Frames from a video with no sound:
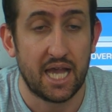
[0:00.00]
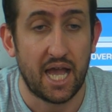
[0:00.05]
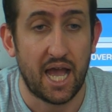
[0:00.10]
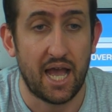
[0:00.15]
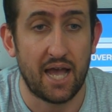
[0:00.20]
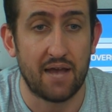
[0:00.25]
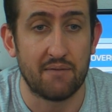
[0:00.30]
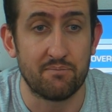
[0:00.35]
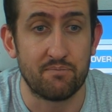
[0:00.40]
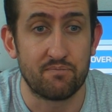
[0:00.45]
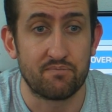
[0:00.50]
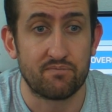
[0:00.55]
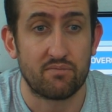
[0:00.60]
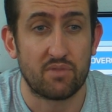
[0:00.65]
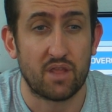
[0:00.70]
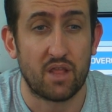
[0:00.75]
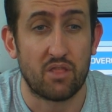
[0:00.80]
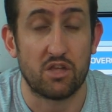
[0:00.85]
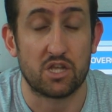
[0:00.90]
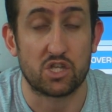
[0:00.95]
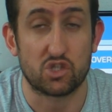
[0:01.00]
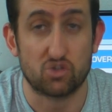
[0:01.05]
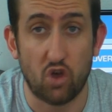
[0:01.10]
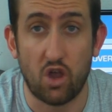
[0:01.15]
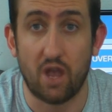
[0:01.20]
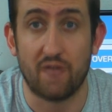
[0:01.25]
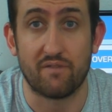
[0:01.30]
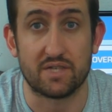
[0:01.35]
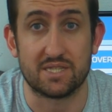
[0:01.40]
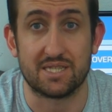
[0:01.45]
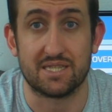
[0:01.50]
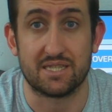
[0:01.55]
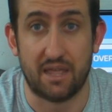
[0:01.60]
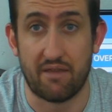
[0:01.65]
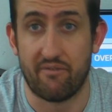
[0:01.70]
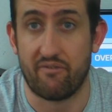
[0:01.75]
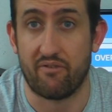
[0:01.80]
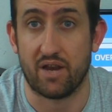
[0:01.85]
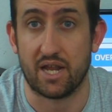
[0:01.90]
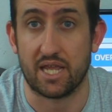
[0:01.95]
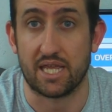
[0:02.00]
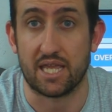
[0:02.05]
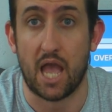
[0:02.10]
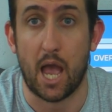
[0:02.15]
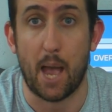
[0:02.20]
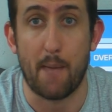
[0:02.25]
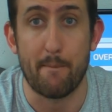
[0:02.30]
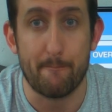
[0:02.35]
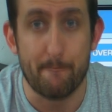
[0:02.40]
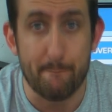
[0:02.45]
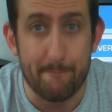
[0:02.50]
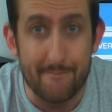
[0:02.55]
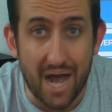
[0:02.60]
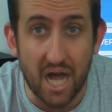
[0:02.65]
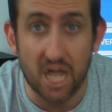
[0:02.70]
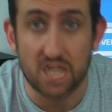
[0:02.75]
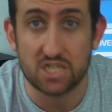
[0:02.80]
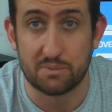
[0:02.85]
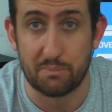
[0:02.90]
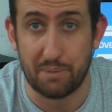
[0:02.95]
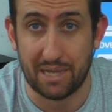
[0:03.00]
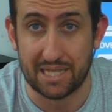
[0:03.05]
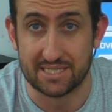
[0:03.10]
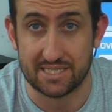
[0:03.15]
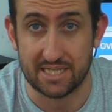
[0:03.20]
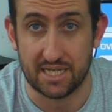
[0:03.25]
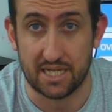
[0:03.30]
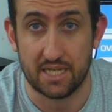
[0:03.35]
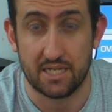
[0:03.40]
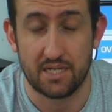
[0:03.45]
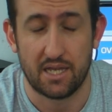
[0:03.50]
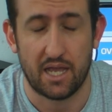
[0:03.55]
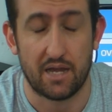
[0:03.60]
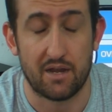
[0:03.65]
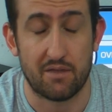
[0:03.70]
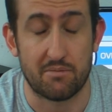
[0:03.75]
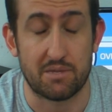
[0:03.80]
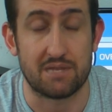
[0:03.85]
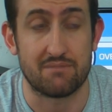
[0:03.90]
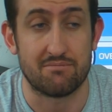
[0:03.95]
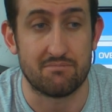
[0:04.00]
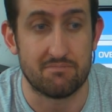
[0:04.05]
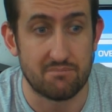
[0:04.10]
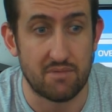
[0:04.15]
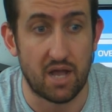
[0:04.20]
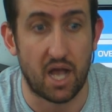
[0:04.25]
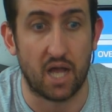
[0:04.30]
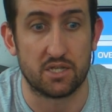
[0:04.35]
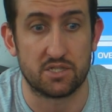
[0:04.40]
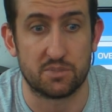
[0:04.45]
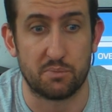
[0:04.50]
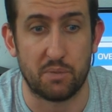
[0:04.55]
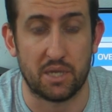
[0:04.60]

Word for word: Um, the drivers are definitely much better, and I mean much